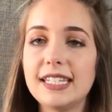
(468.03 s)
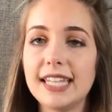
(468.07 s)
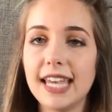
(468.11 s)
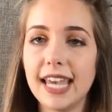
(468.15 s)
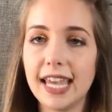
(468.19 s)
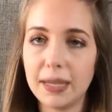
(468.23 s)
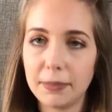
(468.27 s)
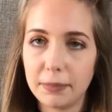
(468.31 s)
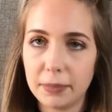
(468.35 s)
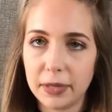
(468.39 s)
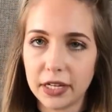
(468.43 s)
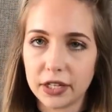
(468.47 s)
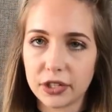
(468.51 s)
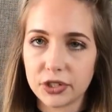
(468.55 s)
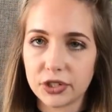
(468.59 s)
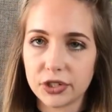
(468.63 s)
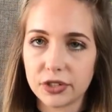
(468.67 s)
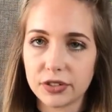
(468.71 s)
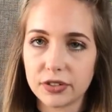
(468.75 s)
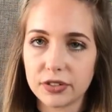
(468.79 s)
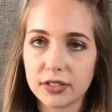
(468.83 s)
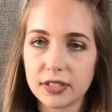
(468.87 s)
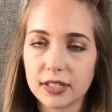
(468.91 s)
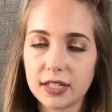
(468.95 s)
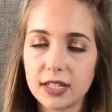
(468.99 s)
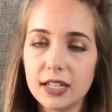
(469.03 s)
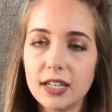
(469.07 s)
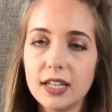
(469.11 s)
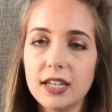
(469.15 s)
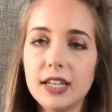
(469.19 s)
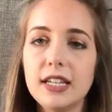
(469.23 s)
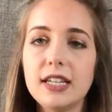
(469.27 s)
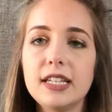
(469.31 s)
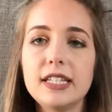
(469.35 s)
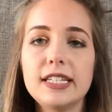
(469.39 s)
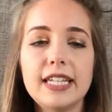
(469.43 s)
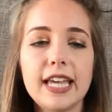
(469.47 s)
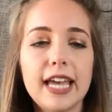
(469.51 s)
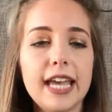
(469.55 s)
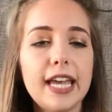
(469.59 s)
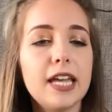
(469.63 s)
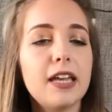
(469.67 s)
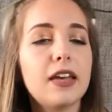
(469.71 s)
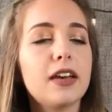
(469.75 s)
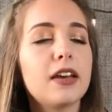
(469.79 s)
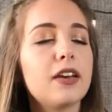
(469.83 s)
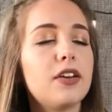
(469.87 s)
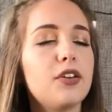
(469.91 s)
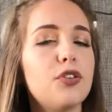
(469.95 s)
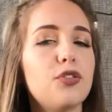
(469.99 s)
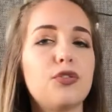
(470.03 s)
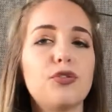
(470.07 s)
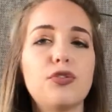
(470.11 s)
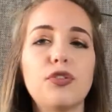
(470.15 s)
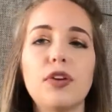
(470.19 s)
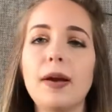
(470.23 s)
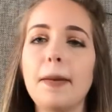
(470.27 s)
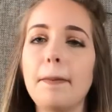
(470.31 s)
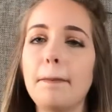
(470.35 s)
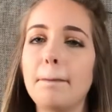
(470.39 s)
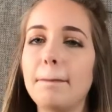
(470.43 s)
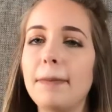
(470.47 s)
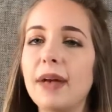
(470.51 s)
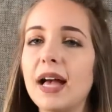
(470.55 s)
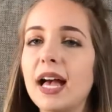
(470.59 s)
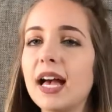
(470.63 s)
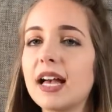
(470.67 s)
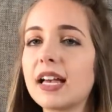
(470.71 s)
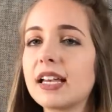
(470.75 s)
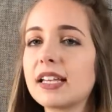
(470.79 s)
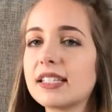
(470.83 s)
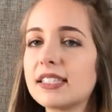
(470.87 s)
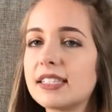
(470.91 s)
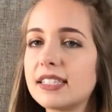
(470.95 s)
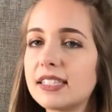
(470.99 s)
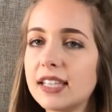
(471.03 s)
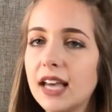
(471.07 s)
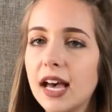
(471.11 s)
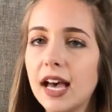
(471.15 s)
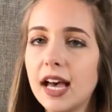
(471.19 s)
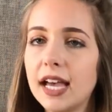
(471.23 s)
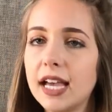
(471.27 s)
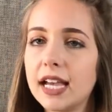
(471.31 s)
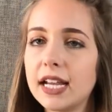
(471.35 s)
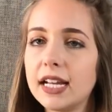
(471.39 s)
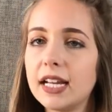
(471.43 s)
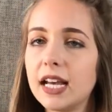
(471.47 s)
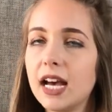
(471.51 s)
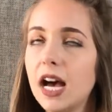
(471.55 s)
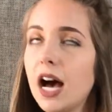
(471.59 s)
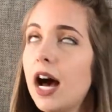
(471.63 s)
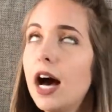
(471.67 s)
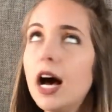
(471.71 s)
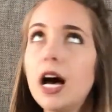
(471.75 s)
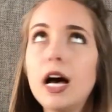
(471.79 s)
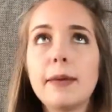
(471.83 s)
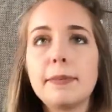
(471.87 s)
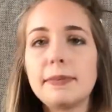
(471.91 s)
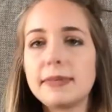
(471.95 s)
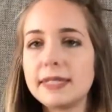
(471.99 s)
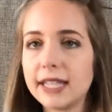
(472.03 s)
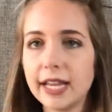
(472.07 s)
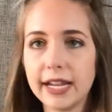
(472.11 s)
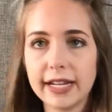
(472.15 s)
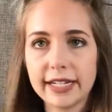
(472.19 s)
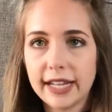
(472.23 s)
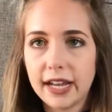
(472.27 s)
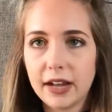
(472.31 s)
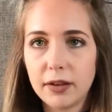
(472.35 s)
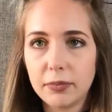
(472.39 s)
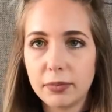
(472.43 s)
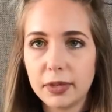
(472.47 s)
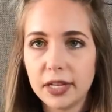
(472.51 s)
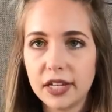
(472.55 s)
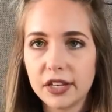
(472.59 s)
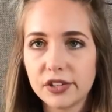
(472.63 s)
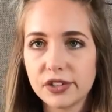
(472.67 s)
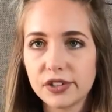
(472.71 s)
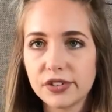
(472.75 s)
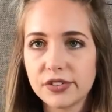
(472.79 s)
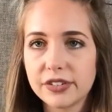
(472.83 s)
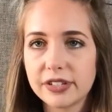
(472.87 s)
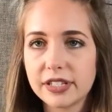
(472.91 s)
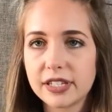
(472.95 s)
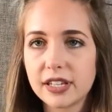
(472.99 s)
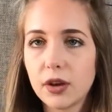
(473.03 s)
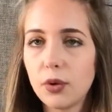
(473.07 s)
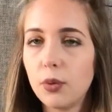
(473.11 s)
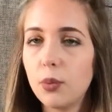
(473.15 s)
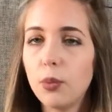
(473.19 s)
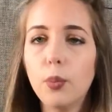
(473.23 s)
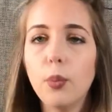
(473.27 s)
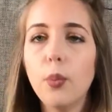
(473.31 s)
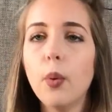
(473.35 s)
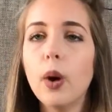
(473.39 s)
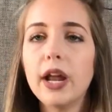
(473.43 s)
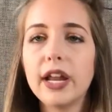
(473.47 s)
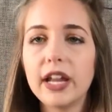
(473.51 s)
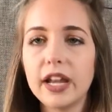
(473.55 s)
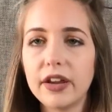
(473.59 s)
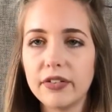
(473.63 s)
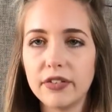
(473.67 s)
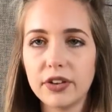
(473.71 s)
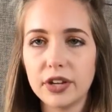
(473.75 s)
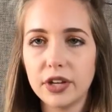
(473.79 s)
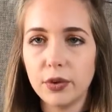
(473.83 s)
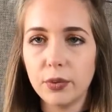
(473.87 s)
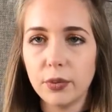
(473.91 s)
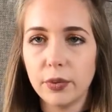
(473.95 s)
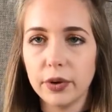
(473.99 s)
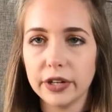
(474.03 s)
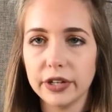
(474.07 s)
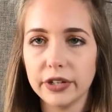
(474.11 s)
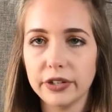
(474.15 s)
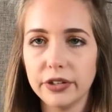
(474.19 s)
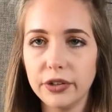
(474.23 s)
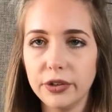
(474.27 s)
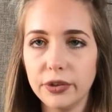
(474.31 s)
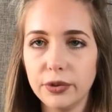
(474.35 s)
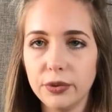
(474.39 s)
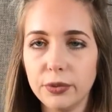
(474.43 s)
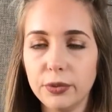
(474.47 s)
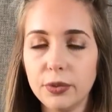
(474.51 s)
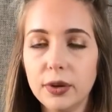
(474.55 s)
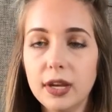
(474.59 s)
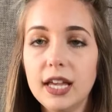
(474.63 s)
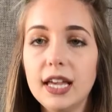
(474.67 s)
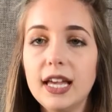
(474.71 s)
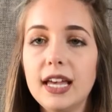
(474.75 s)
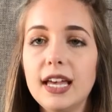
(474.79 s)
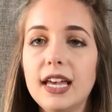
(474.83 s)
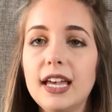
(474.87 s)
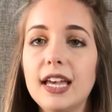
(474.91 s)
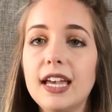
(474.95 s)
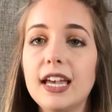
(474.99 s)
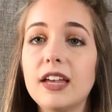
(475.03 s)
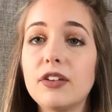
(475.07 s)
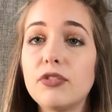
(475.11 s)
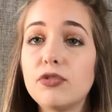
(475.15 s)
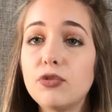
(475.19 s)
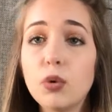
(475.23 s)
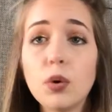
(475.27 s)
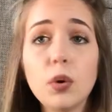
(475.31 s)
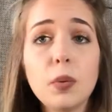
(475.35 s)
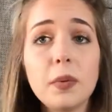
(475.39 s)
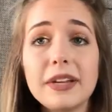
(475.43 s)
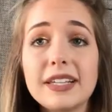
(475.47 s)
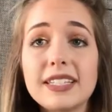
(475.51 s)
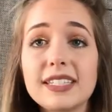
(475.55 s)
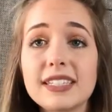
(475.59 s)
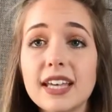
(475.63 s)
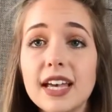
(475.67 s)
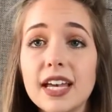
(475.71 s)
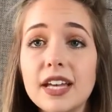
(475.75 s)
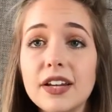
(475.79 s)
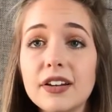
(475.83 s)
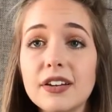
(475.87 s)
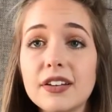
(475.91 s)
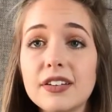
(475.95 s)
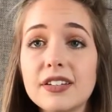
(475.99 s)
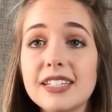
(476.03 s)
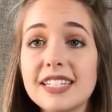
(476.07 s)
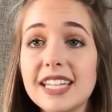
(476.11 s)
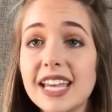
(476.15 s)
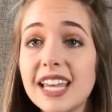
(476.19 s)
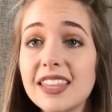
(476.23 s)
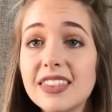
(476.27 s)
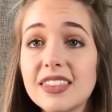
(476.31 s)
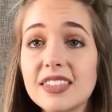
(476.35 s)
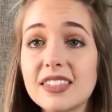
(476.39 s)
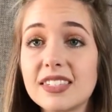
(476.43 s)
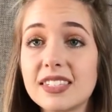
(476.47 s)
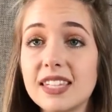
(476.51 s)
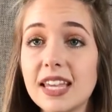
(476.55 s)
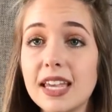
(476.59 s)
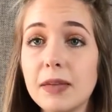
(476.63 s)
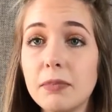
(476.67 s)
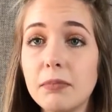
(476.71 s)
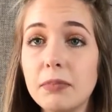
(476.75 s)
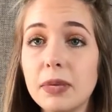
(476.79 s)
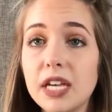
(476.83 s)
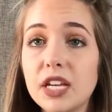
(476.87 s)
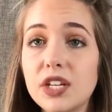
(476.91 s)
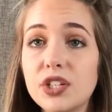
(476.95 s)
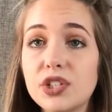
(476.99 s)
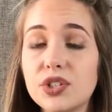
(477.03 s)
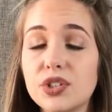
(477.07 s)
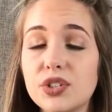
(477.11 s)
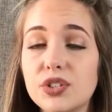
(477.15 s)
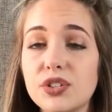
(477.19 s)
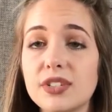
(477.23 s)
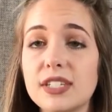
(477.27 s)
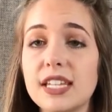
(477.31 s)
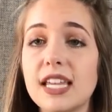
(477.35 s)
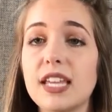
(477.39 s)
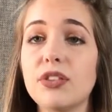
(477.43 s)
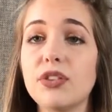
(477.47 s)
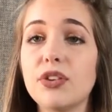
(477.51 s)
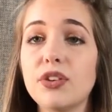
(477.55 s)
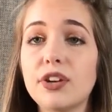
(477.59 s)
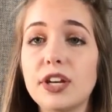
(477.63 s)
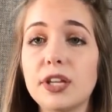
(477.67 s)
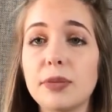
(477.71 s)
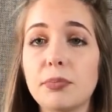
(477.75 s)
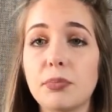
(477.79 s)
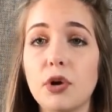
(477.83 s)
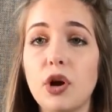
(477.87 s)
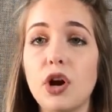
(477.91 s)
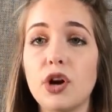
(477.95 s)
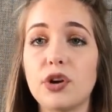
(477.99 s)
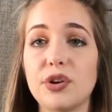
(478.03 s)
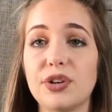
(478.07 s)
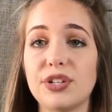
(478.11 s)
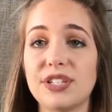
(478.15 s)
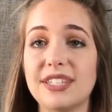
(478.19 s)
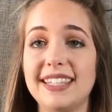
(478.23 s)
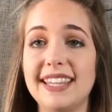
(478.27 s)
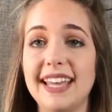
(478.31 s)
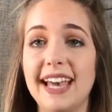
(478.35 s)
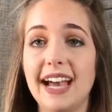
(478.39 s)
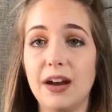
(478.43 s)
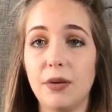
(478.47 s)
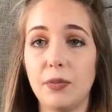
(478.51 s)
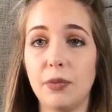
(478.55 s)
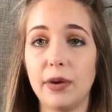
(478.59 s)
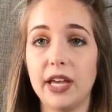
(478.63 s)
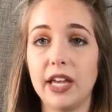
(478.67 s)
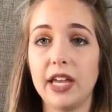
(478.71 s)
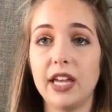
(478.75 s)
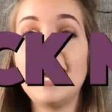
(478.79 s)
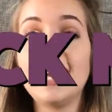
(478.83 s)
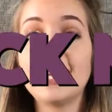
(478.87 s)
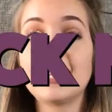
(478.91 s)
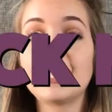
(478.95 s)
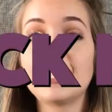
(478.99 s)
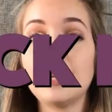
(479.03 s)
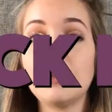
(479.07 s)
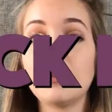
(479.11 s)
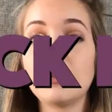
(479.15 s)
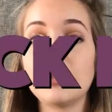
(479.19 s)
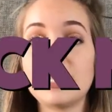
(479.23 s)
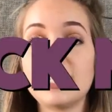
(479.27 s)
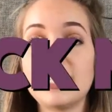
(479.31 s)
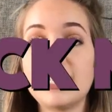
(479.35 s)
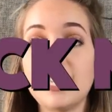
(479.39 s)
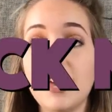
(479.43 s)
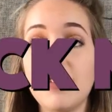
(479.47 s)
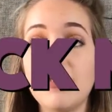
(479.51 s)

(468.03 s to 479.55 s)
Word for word: take pictures. Take front, back, side, upside down pictures, whatever you want to do. And four weeks later, take the same pictures and look at progress that way. Hack number